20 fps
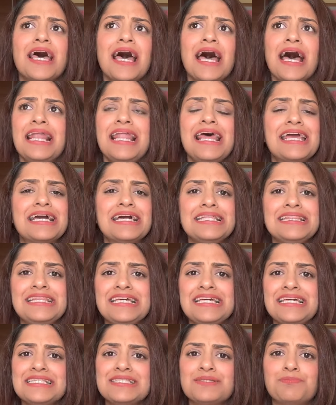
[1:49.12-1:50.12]
Like,
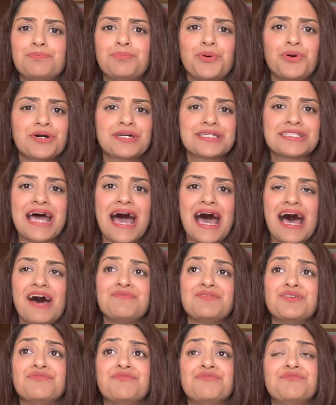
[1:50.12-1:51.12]
these books have
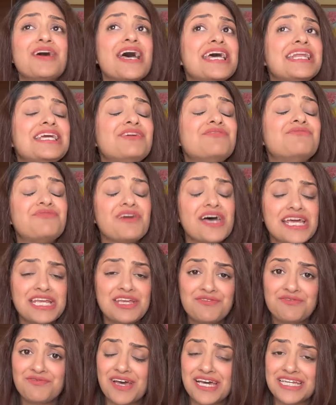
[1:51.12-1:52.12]
very,
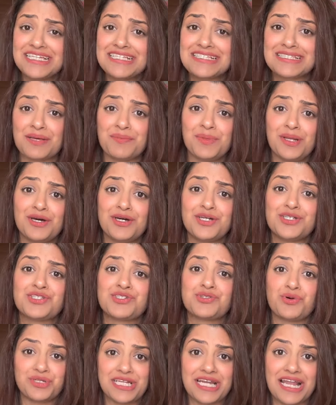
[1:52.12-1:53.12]
very, very similar
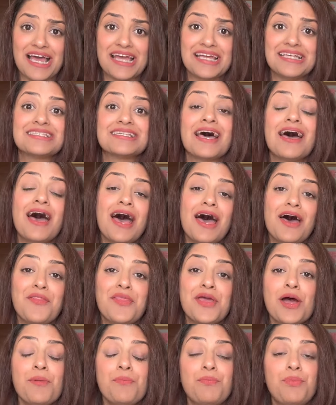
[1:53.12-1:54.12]
storylines.
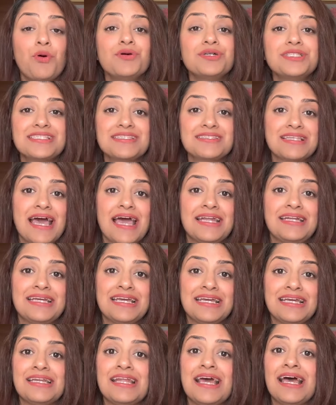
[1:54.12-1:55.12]
They are both set
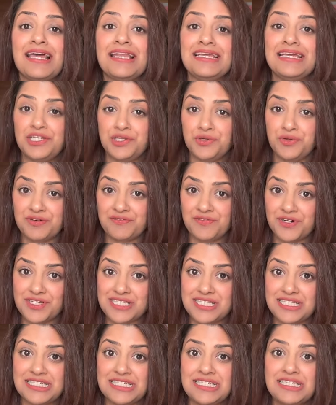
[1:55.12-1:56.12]
in elite
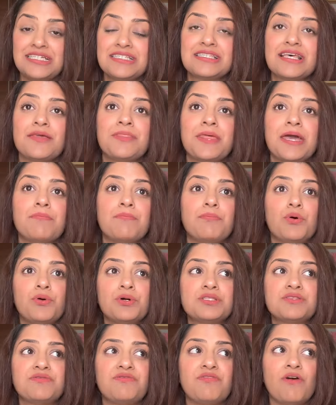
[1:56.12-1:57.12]
universities. They
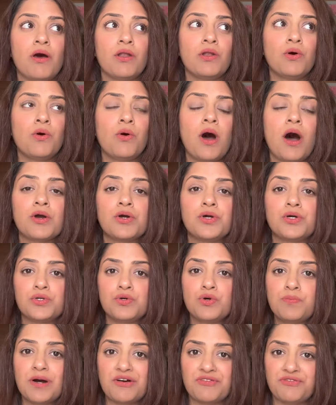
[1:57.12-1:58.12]
both follow a
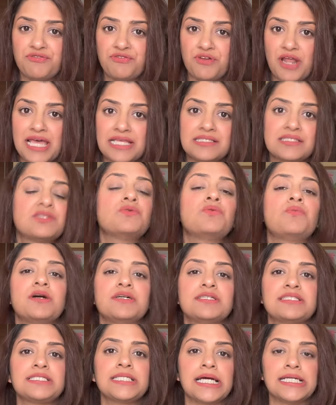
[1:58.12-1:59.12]
group of friends who are
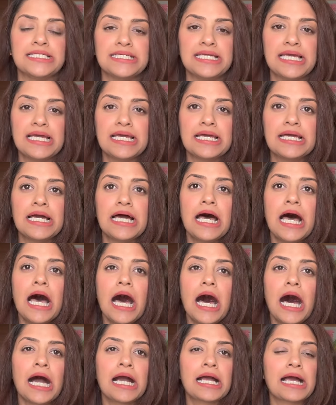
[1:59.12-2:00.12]
studying
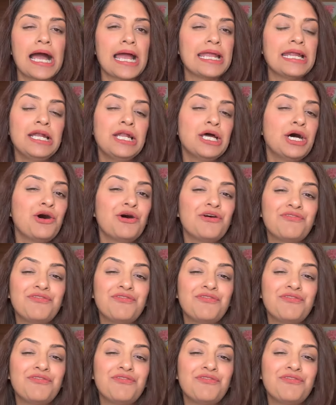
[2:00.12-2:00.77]
a kind of